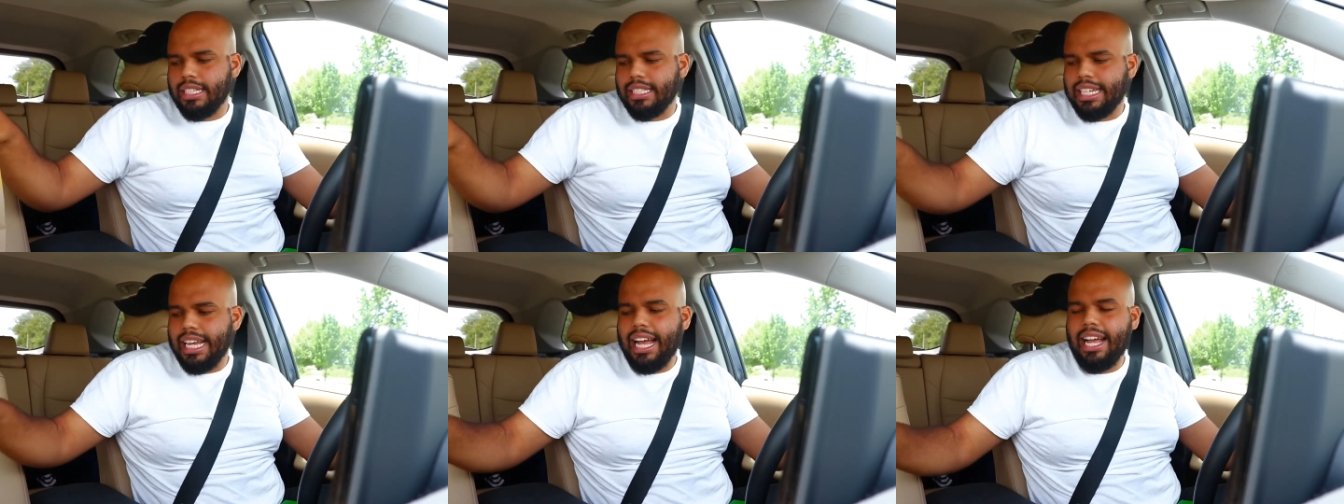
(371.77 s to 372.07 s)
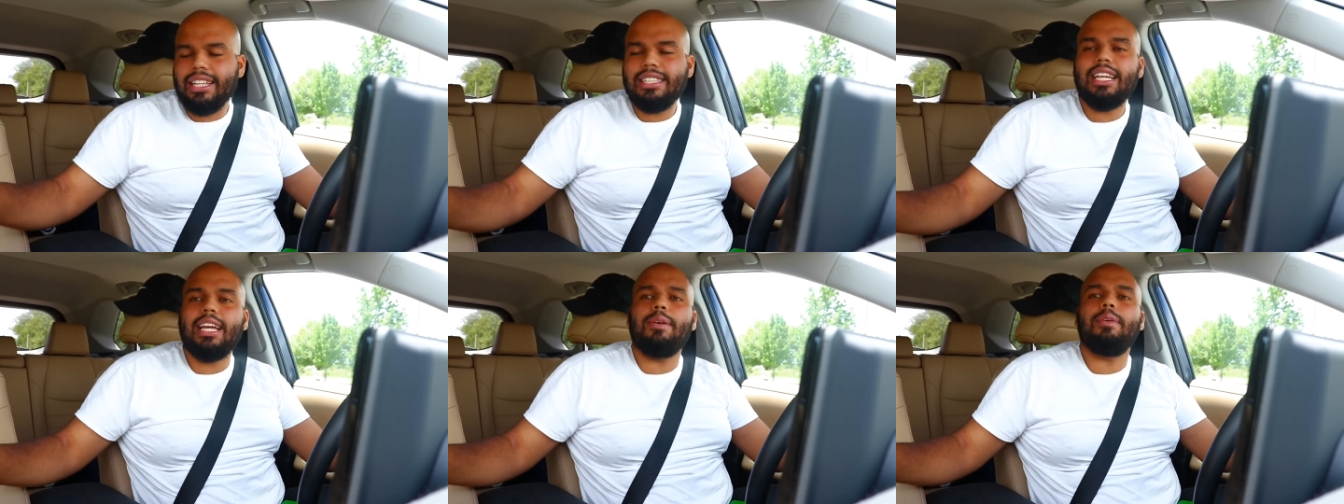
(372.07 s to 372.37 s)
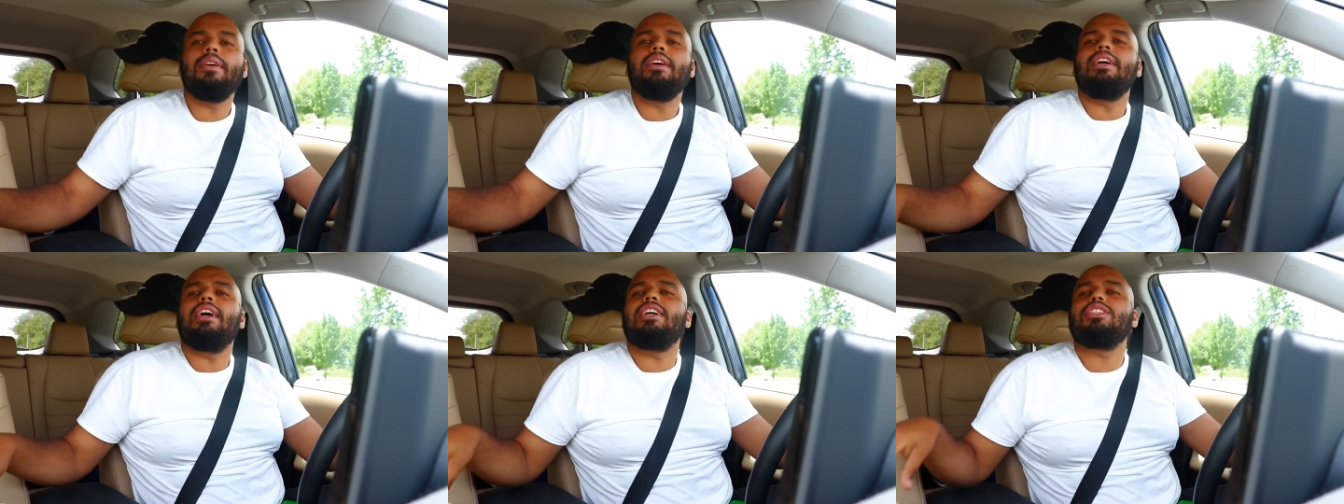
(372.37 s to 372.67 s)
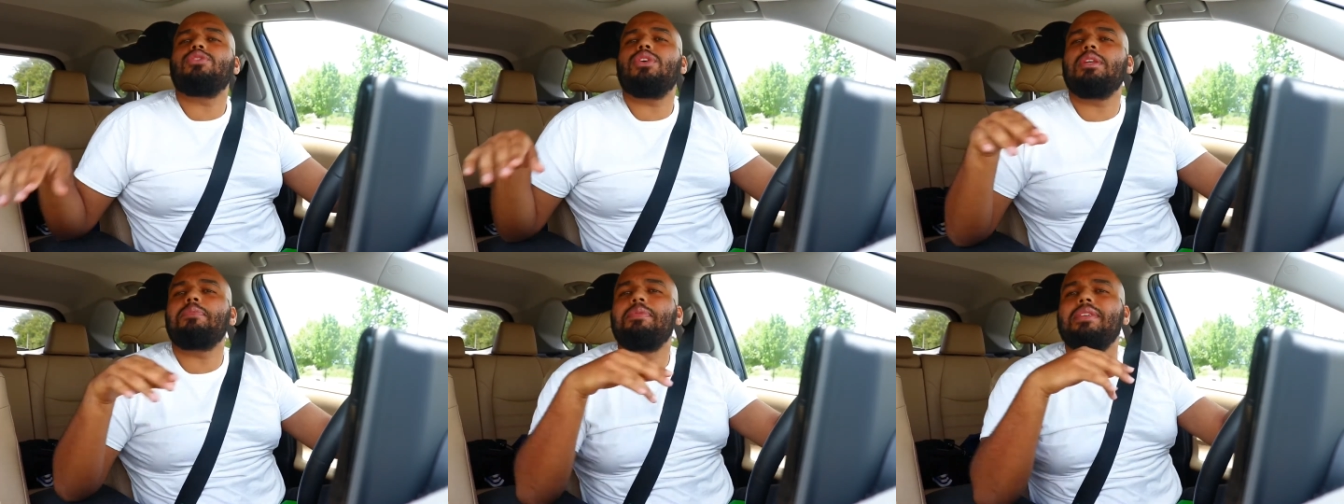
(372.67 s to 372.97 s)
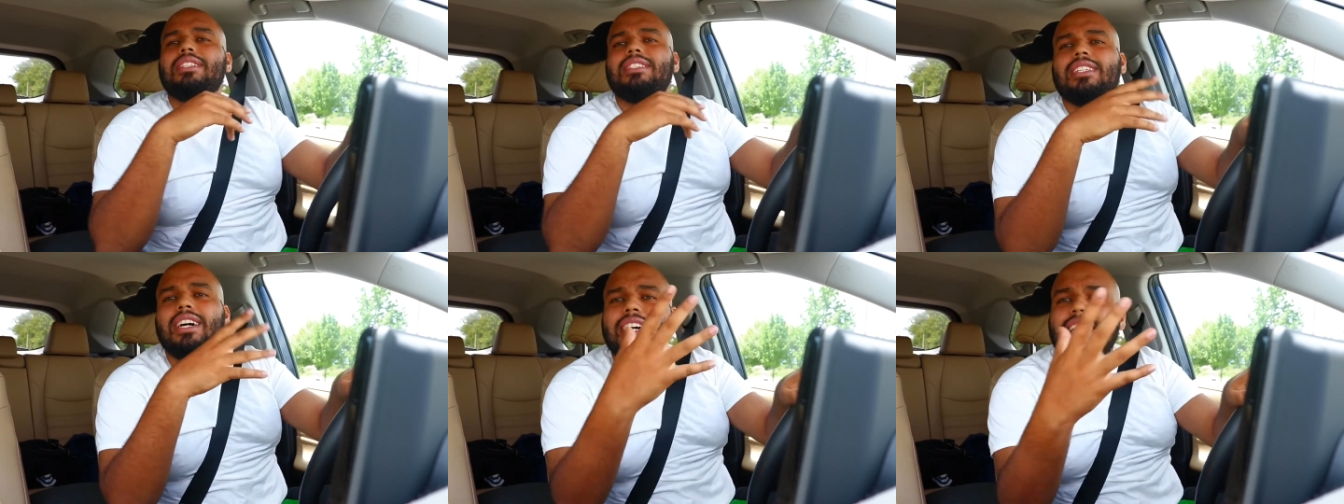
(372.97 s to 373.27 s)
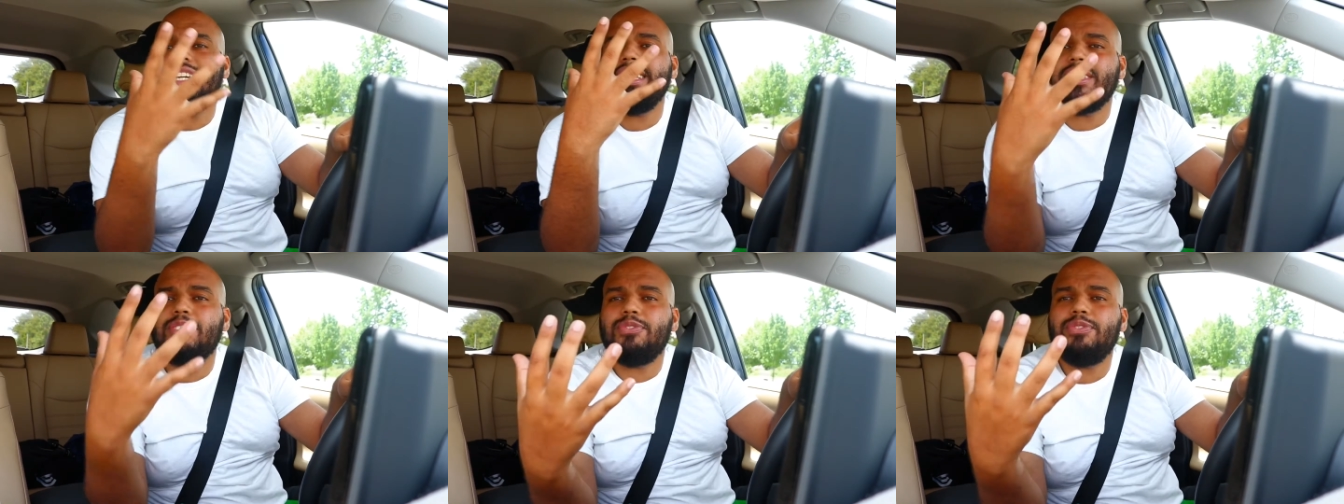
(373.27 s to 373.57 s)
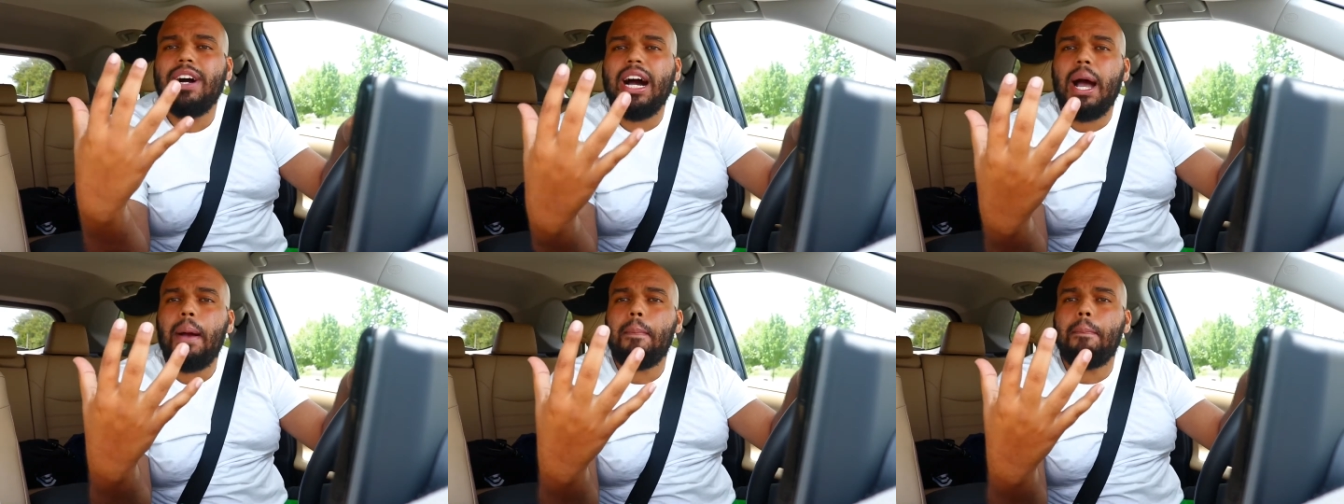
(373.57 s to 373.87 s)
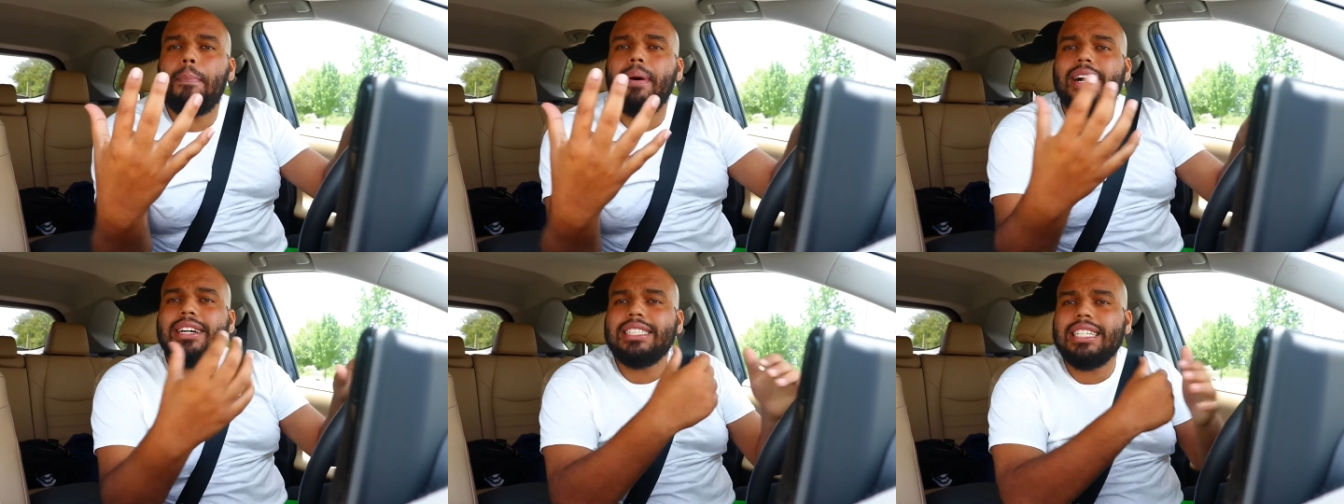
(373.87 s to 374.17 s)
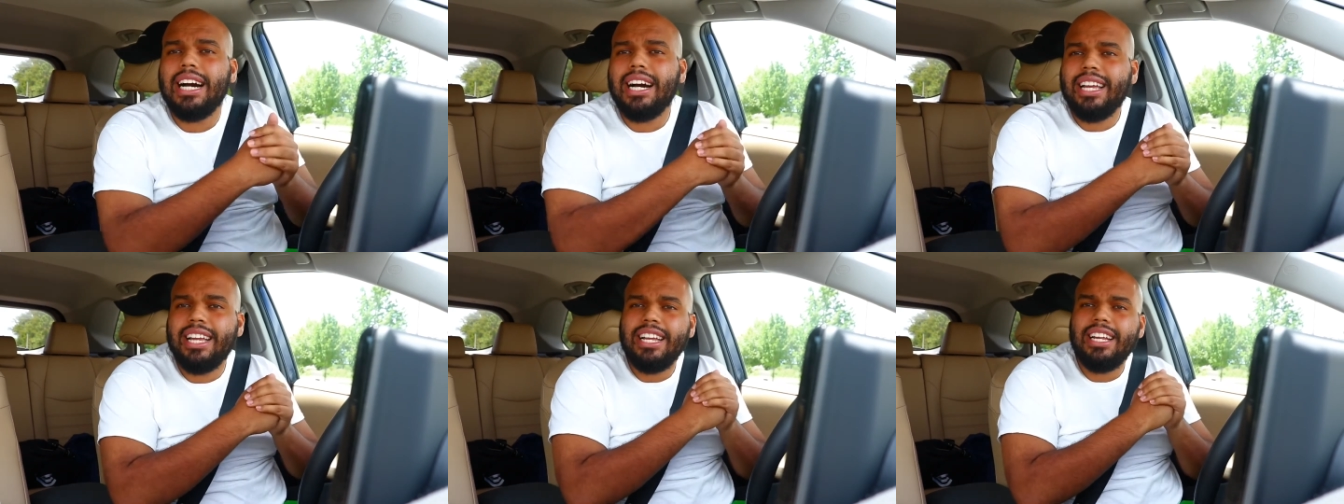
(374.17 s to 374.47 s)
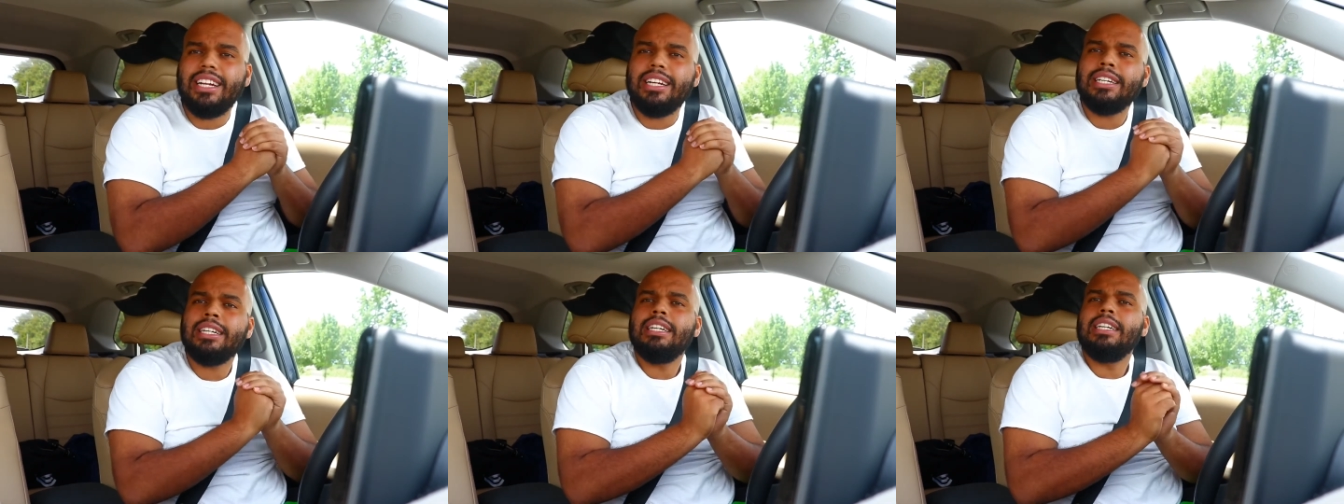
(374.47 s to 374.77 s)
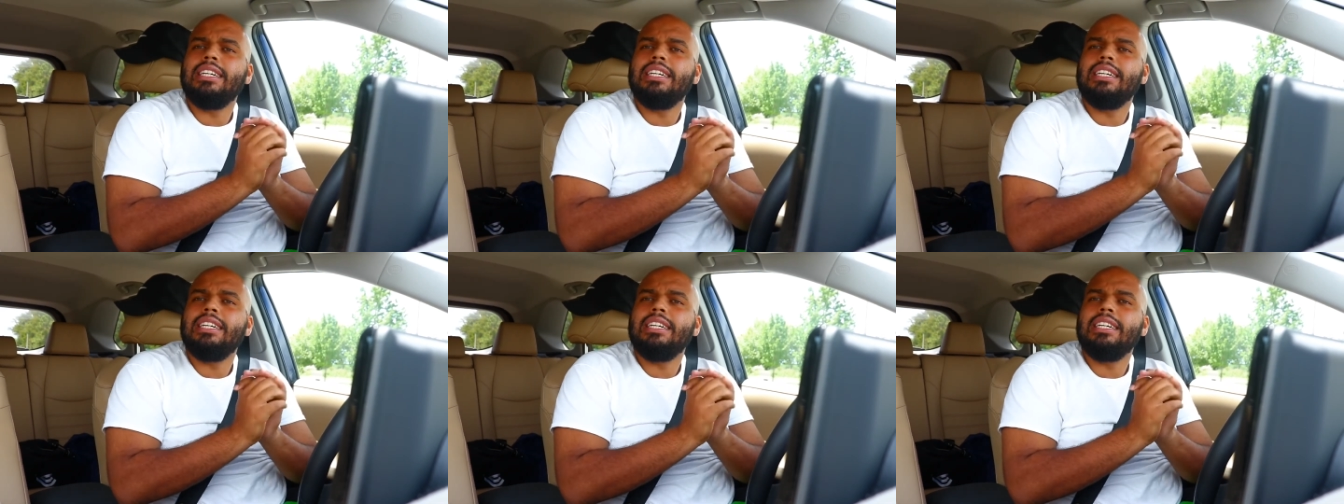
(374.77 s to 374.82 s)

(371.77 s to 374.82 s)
God damn, 20-piece nugget is $5 out here.